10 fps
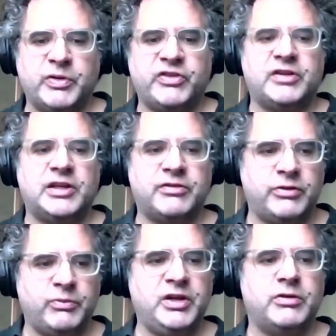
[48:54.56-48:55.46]
presenting it
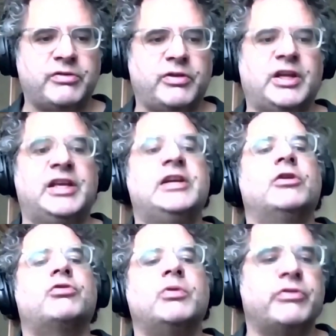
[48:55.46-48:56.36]
to the reader as like,
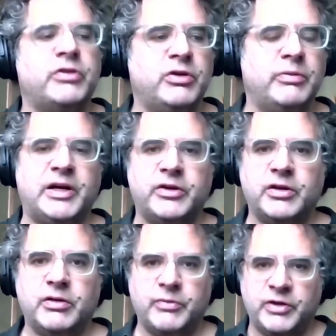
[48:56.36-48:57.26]
here's what's good about
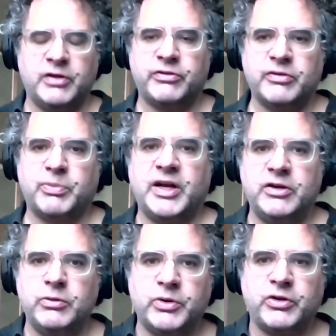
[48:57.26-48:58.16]
it. Here's this
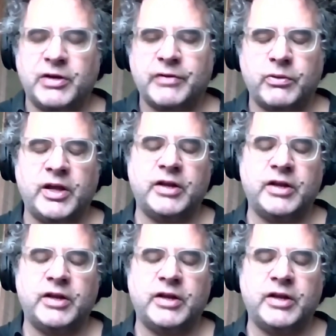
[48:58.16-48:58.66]
brand new book you haven't